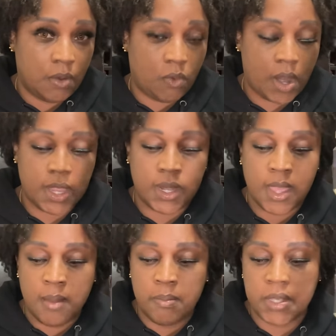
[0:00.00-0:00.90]
right?
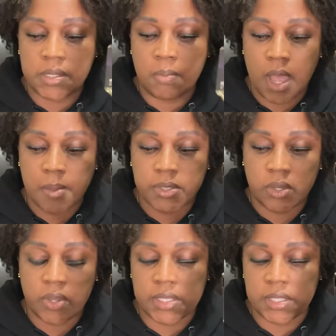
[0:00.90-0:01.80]
Miss
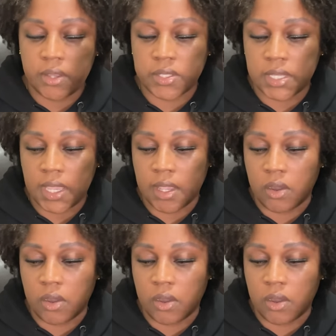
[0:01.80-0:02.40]
Mobster is their take